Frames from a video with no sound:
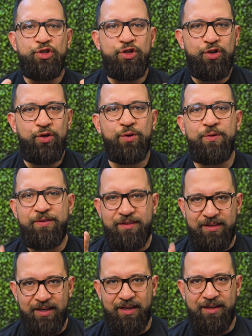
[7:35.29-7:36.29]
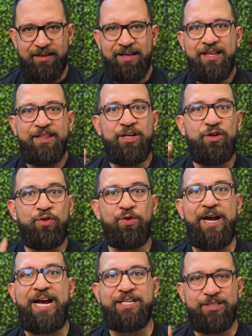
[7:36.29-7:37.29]
you think the
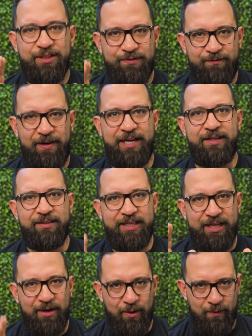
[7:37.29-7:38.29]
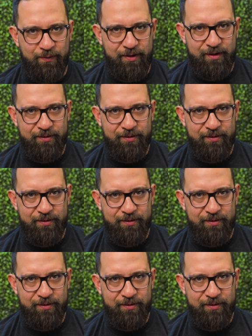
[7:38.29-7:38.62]
crash is finally over?